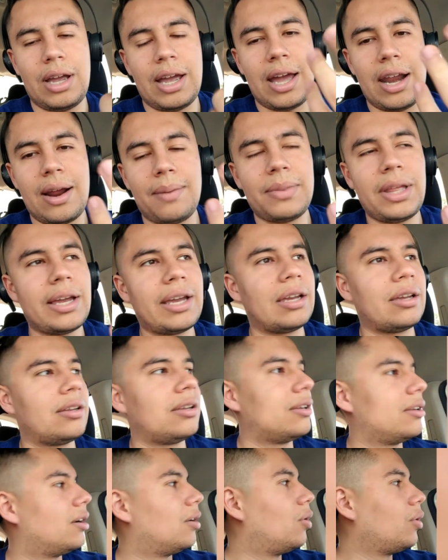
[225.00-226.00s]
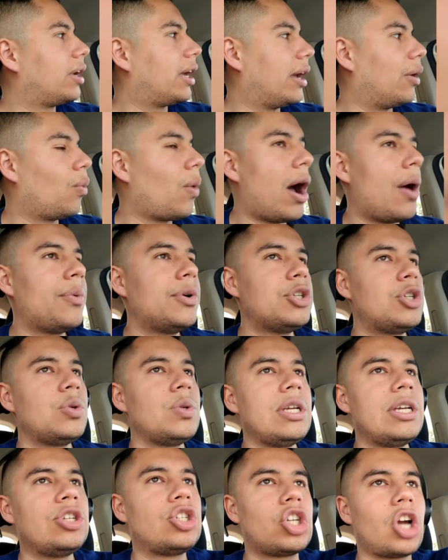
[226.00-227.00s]
And I'm like, okay, why would you
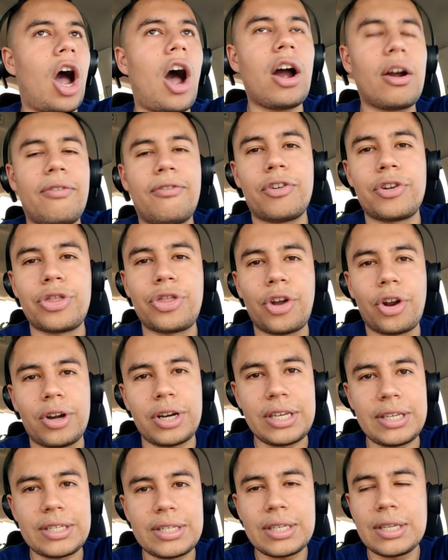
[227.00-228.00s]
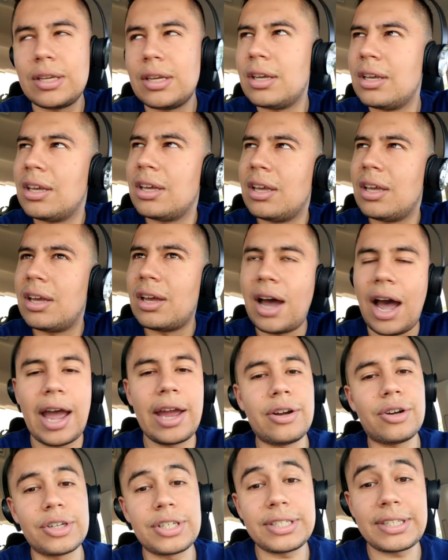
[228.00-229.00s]
need chalk for 30s? I
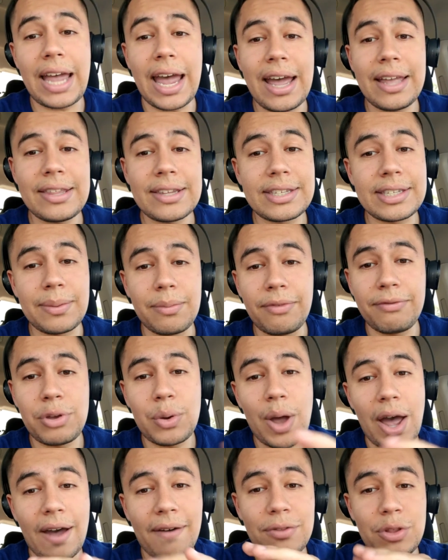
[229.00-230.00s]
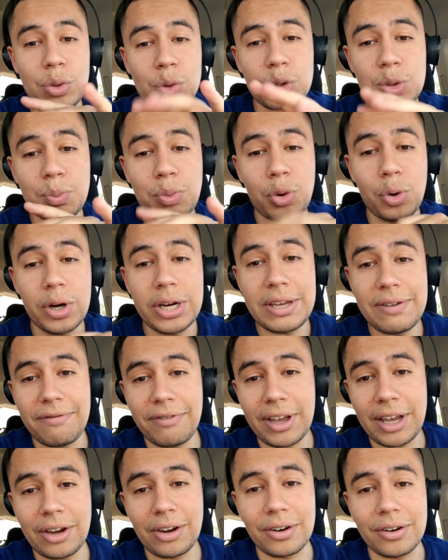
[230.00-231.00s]
understand that some of you have those pretty
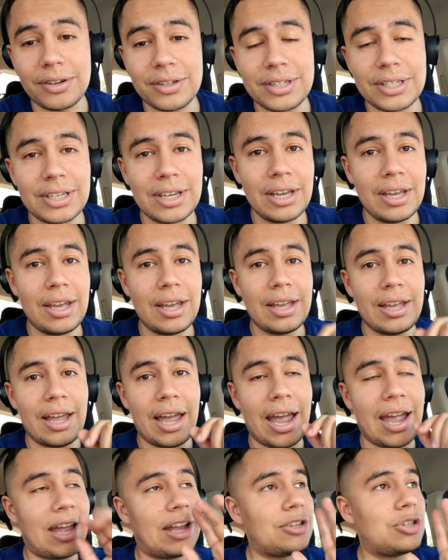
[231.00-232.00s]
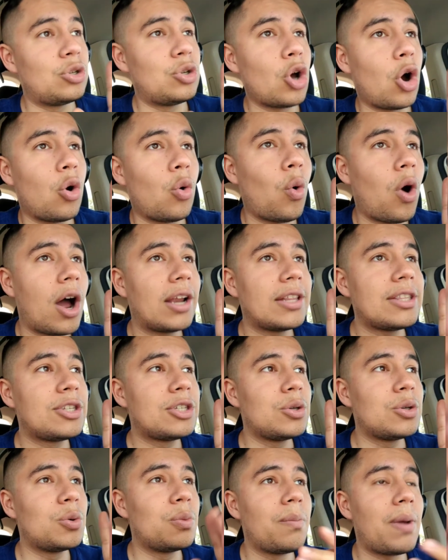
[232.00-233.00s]
fingers and you don't want
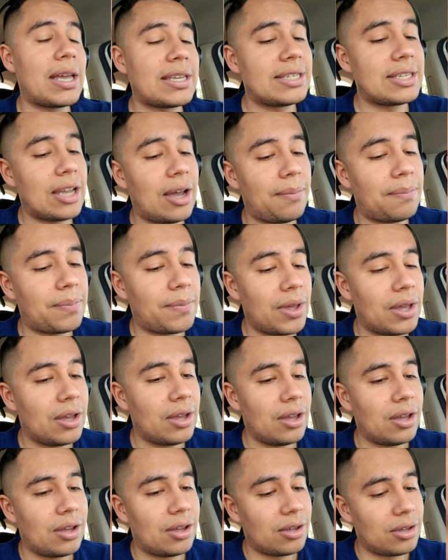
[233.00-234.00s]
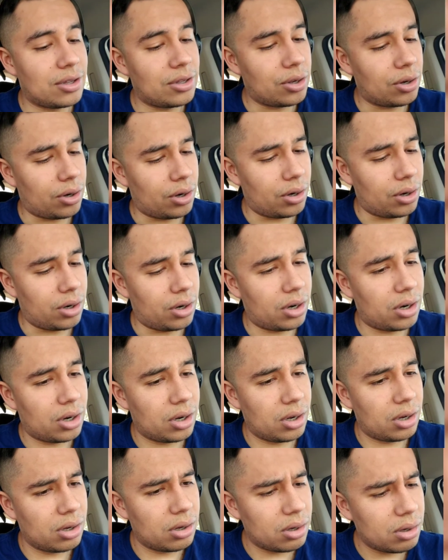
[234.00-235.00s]
to mess up your.
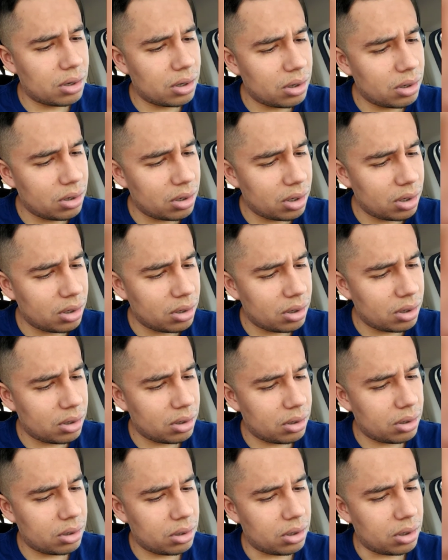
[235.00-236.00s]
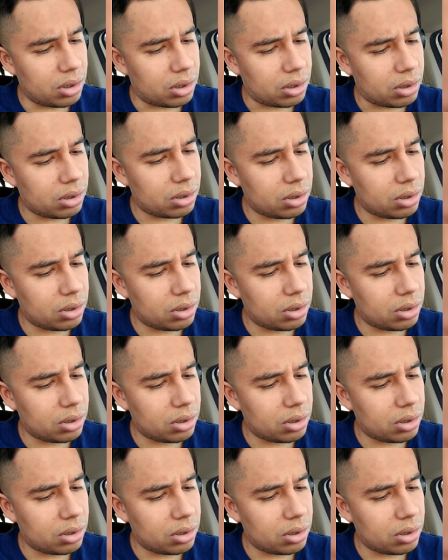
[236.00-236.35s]
Huh.